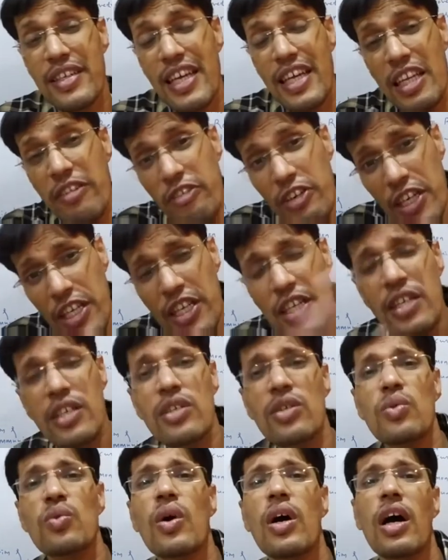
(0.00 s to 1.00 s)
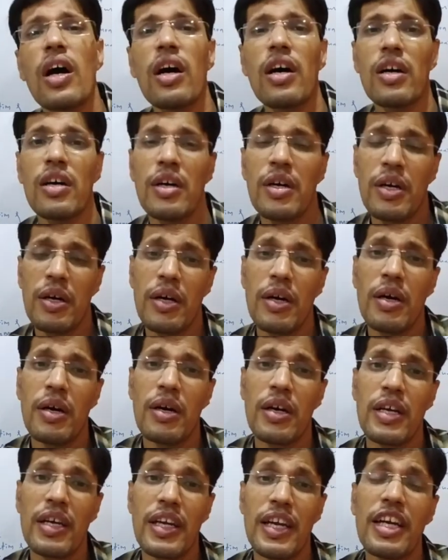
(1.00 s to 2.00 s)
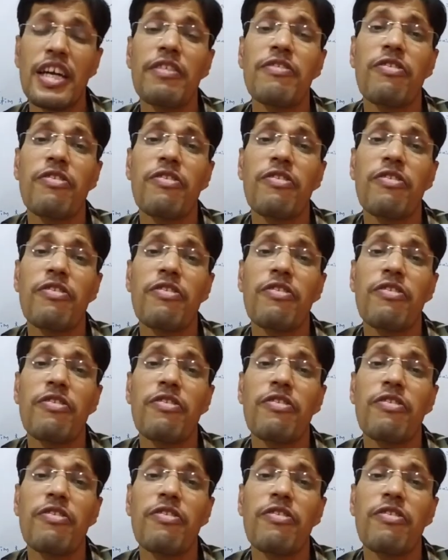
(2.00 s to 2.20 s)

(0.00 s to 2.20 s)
delivering to a great